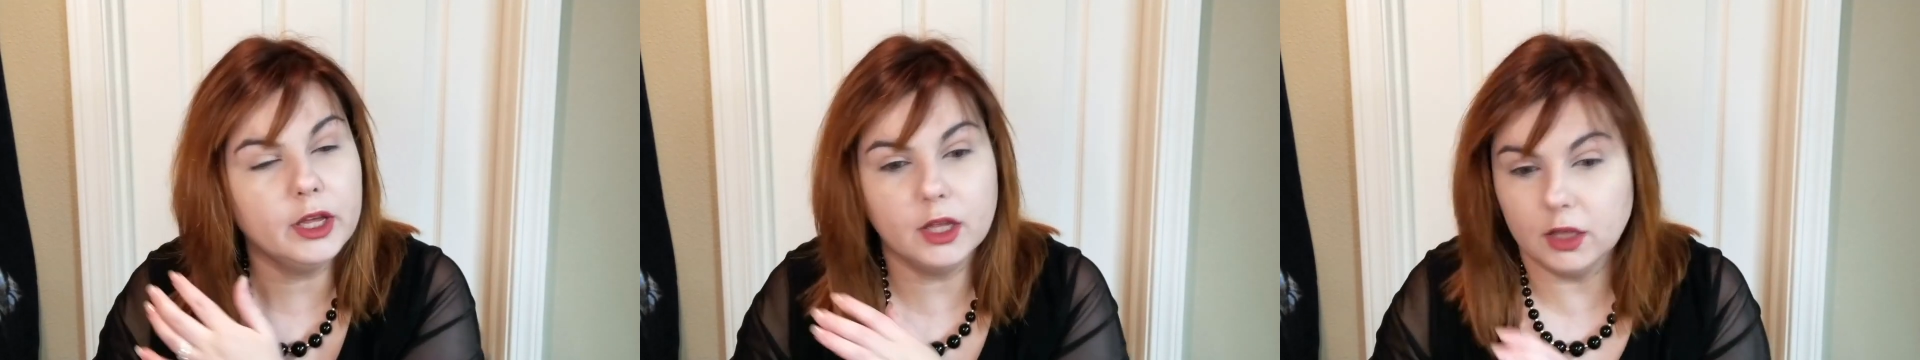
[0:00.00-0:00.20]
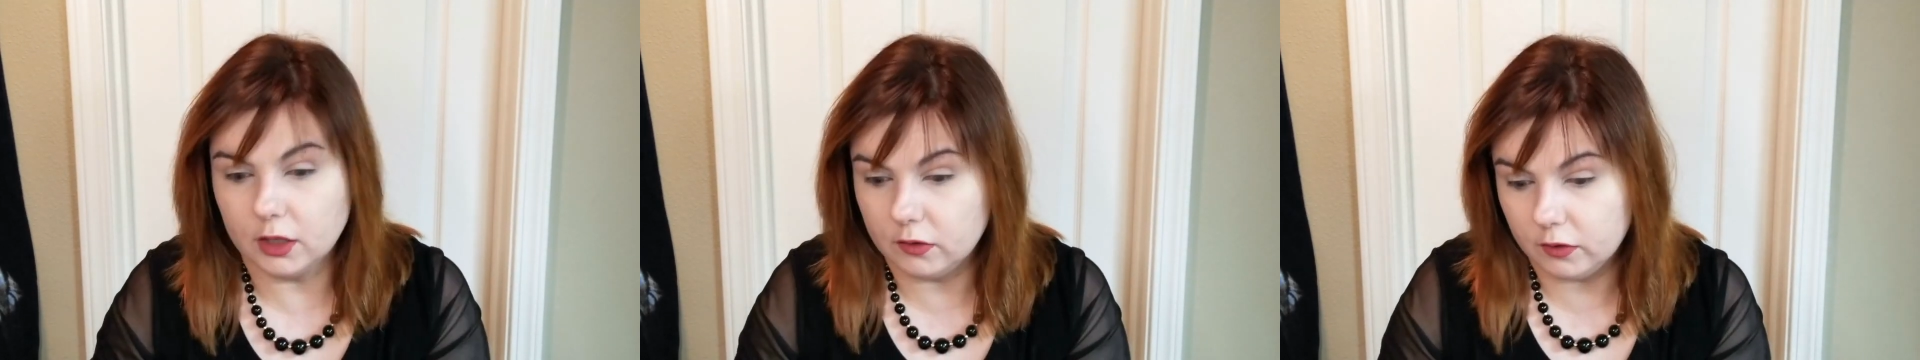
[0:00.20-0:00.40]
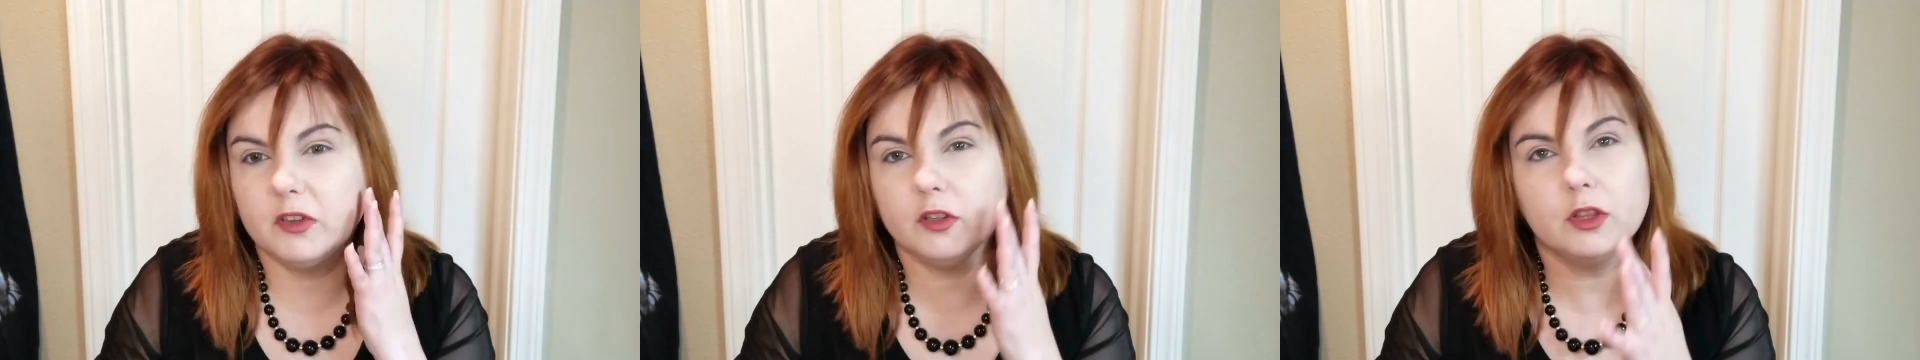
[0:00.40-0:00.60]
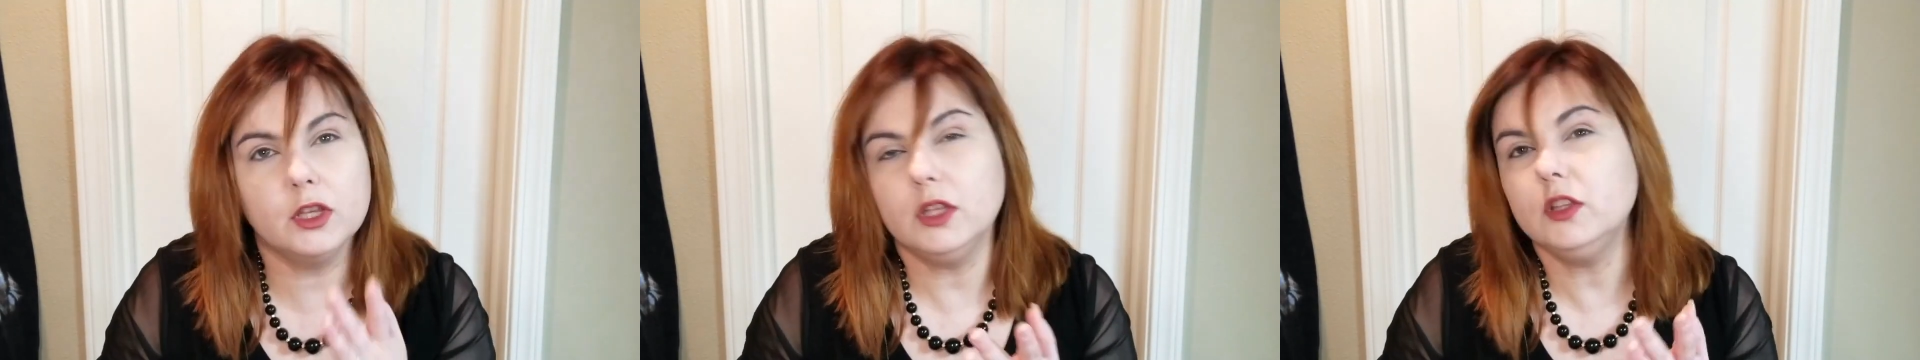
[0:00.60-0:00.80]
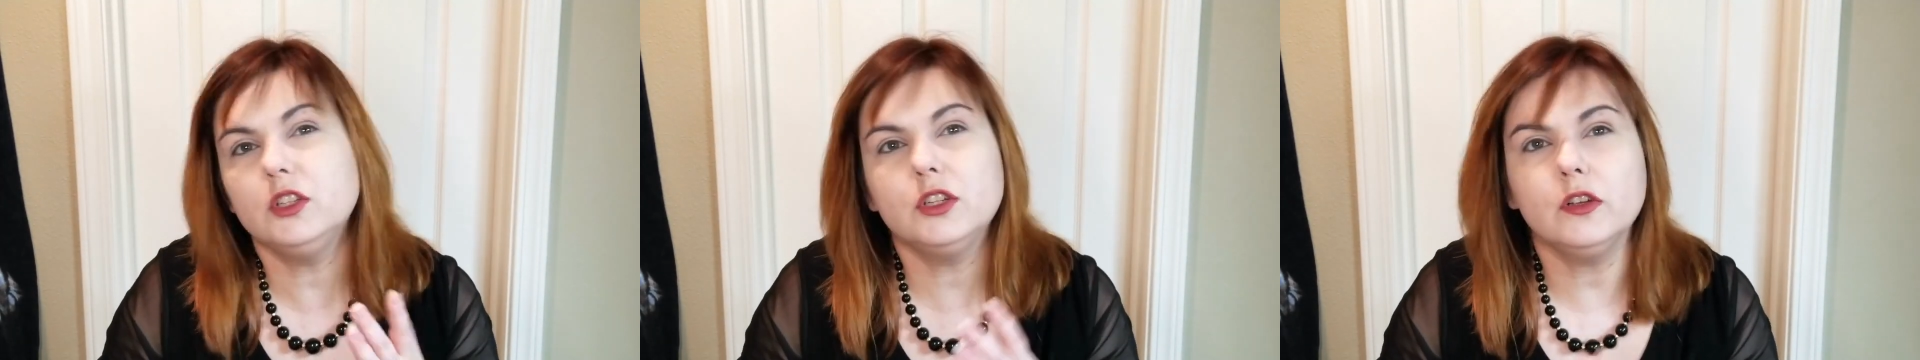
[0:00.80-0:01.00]
and
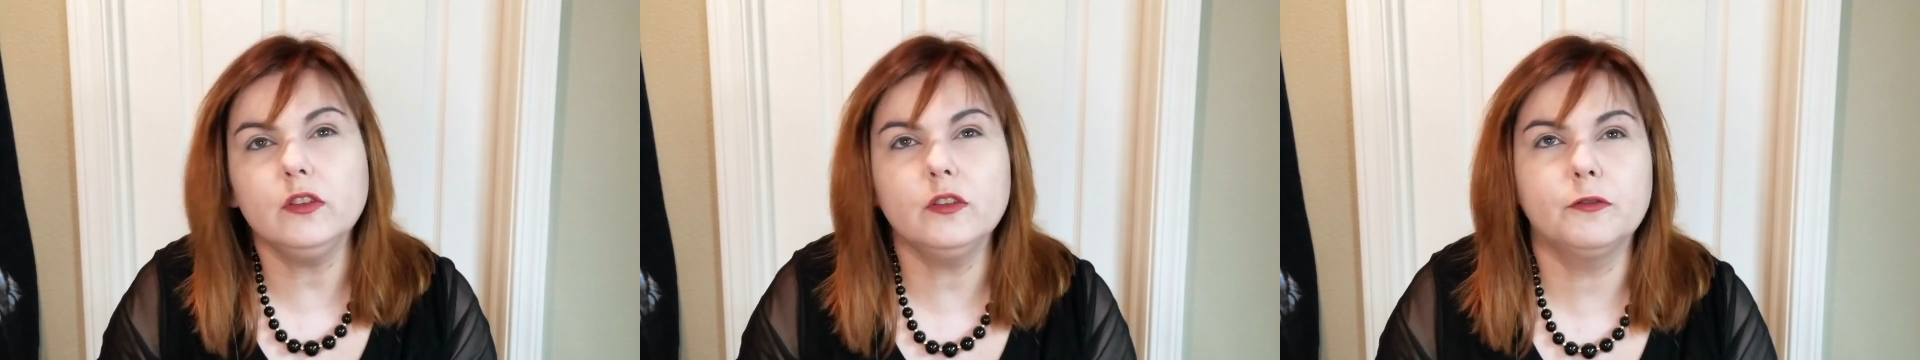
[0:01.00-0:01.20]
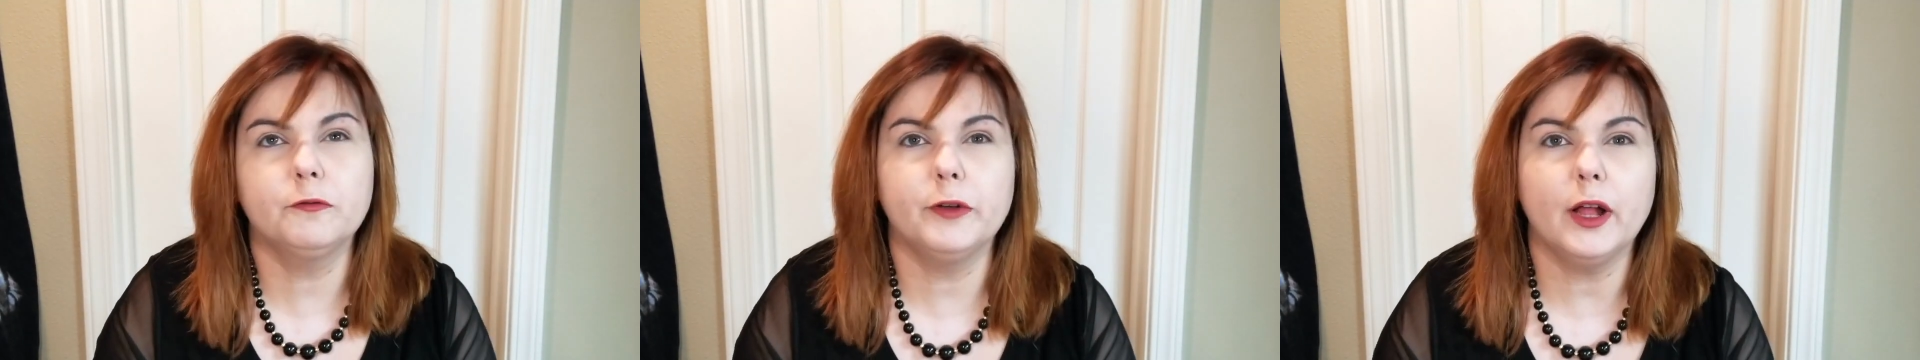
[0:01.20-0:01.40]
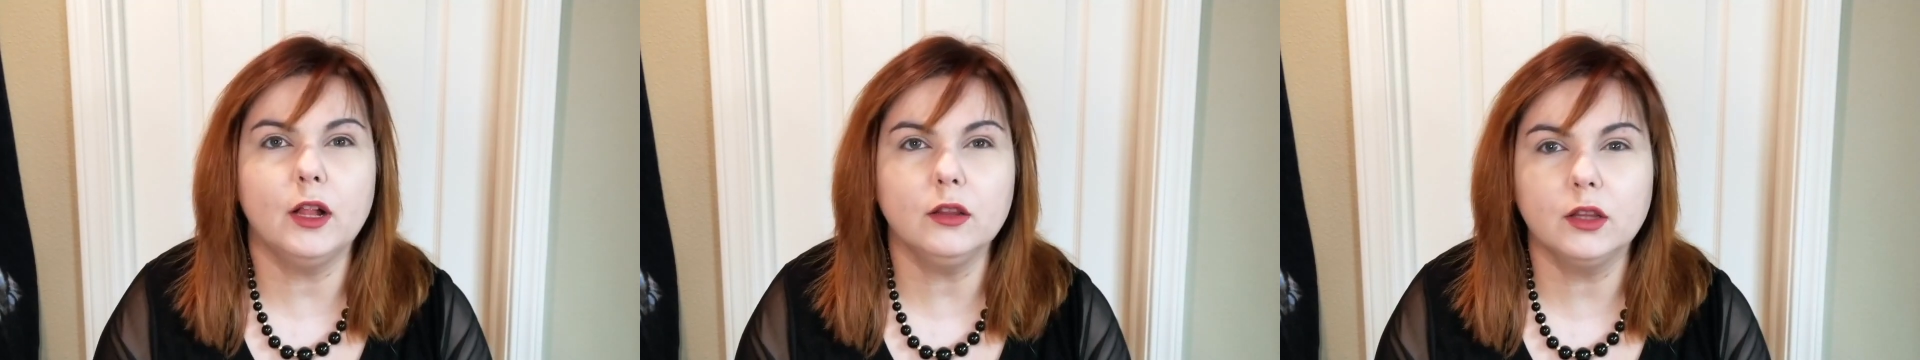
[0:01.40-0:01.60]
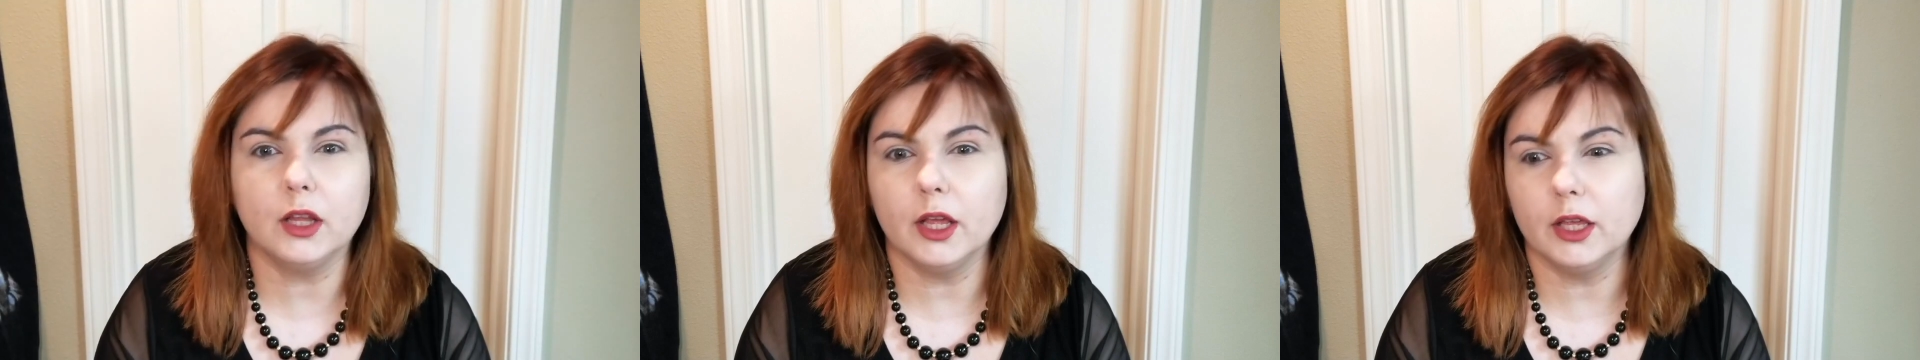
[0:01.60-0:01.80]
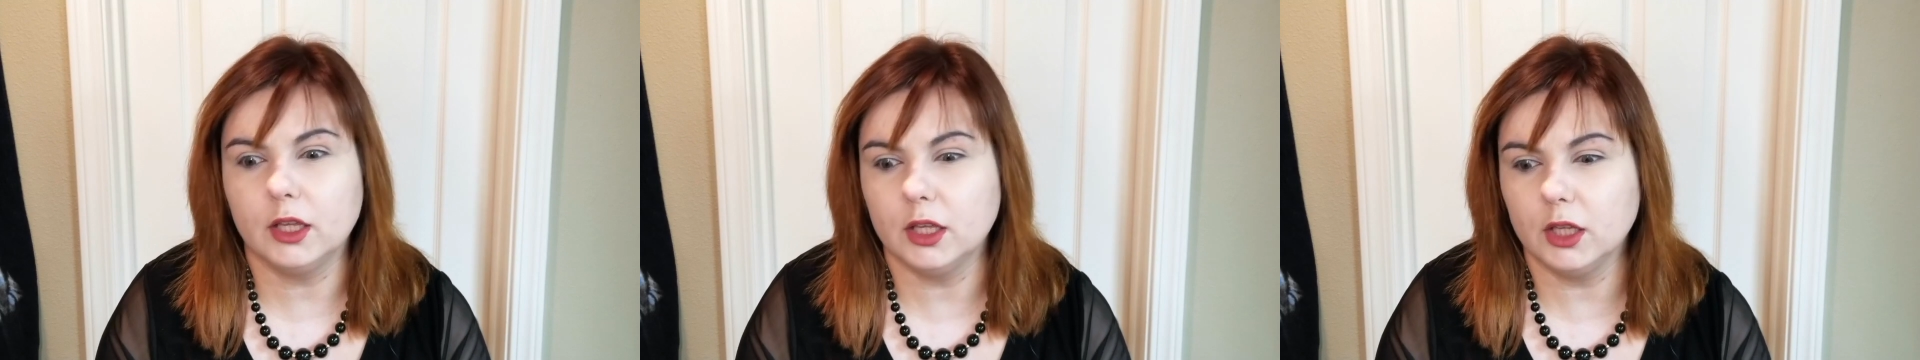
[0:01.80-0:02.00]
it just felt
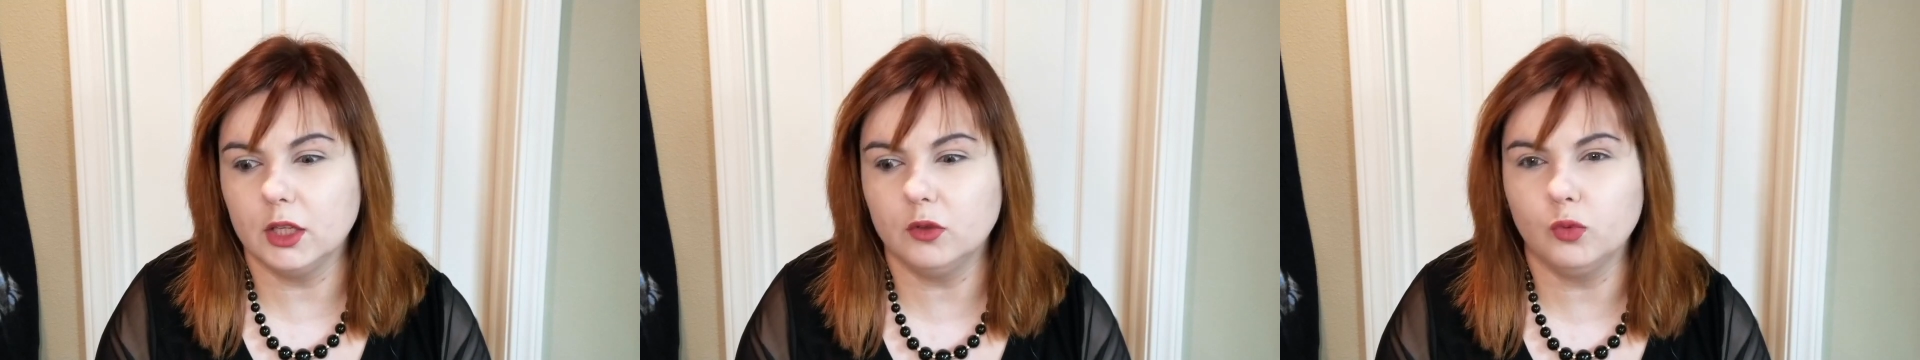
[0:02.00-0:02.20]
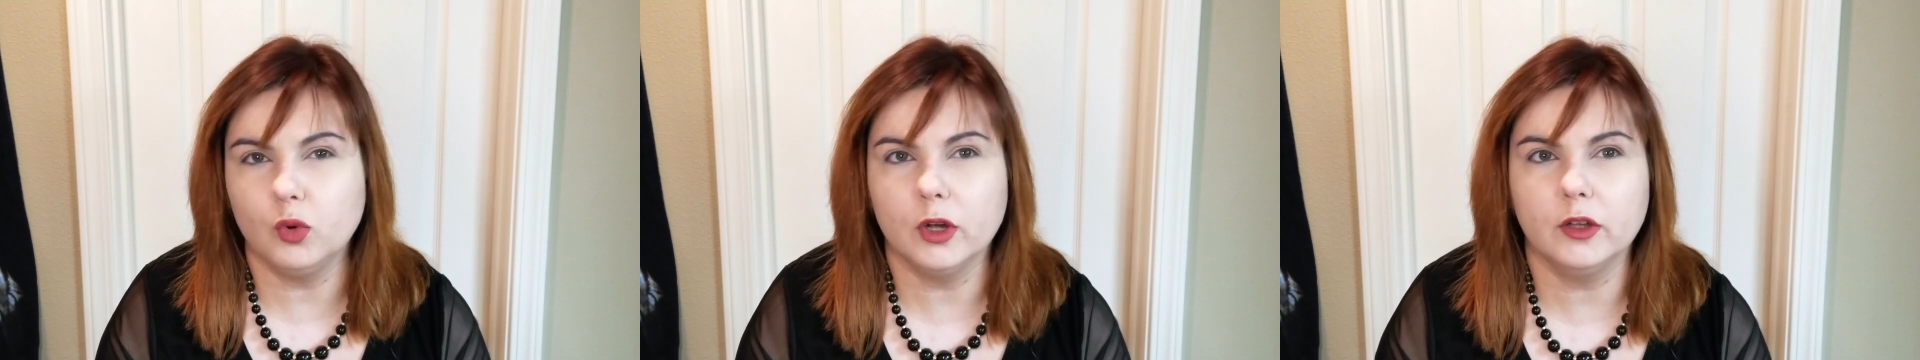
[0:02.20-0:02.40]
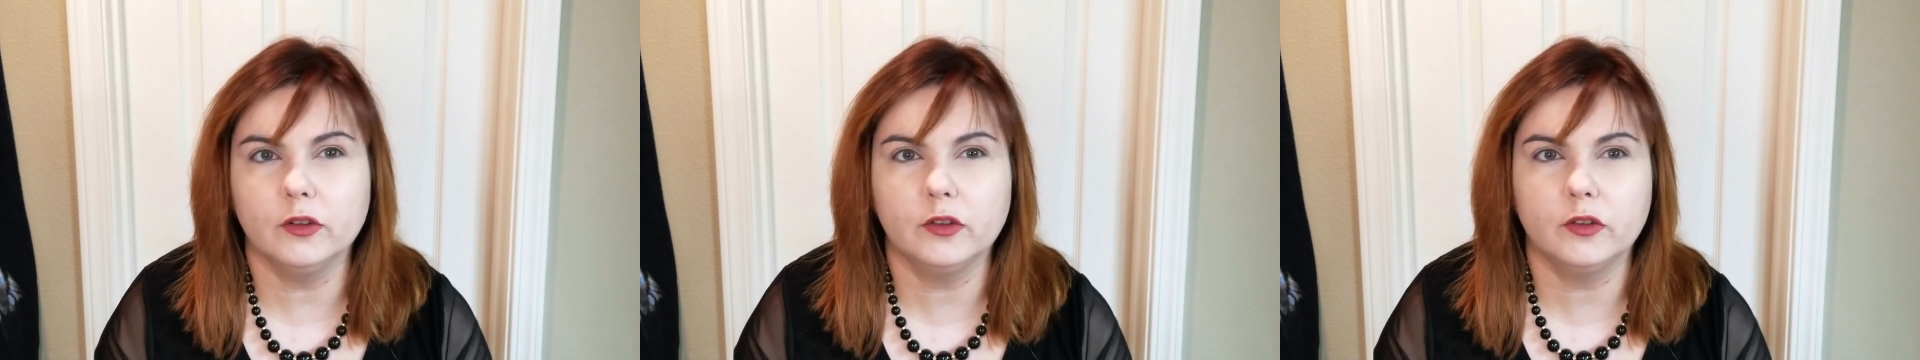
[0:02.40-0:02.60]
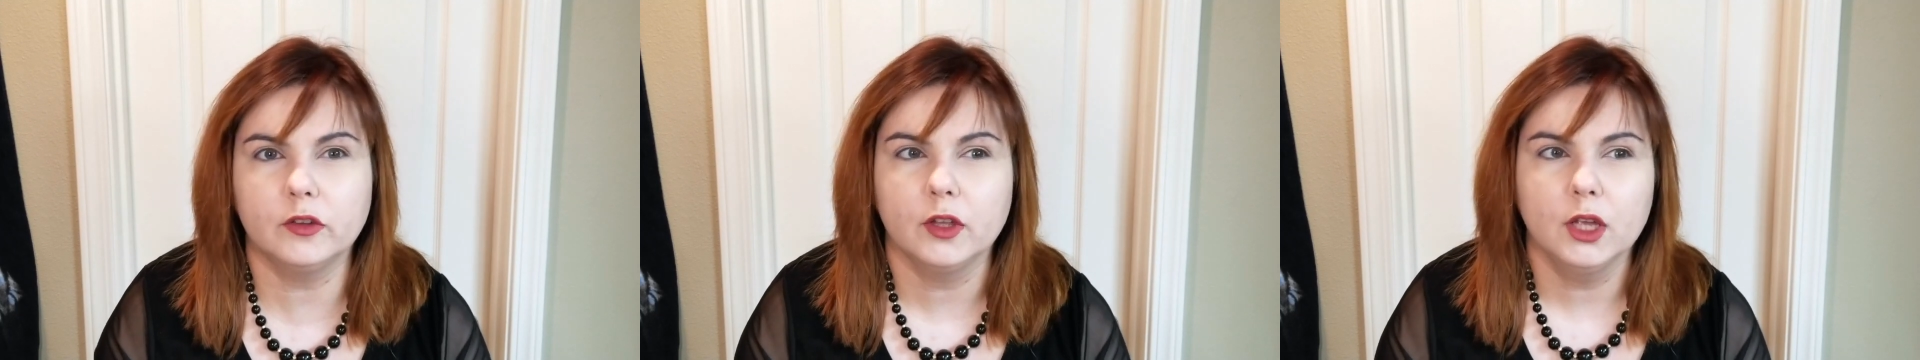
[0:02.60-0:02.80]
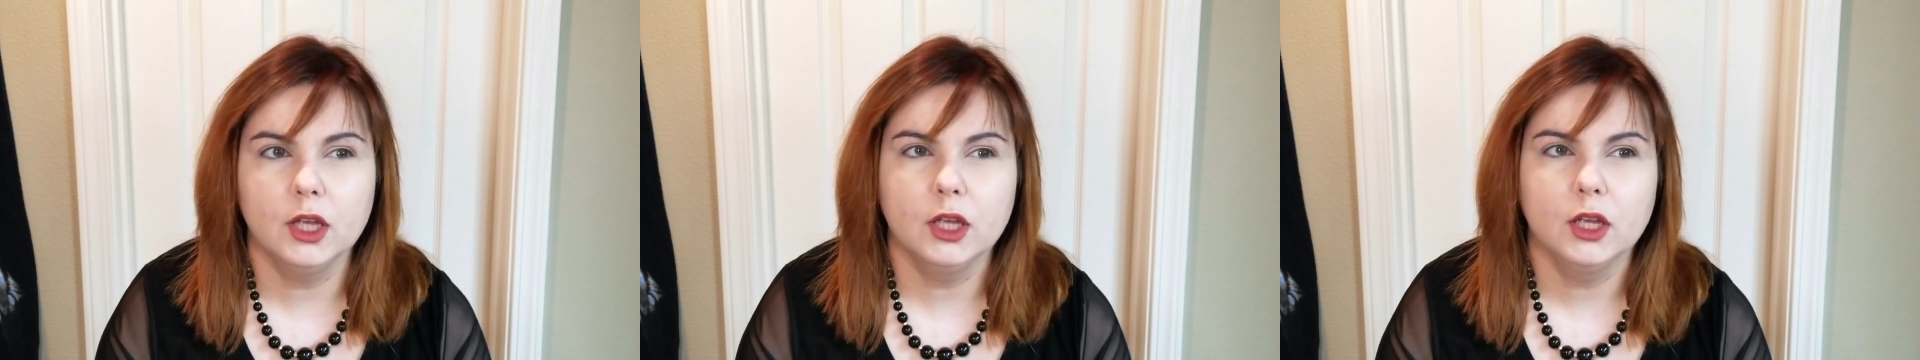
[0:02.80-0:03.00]
like it was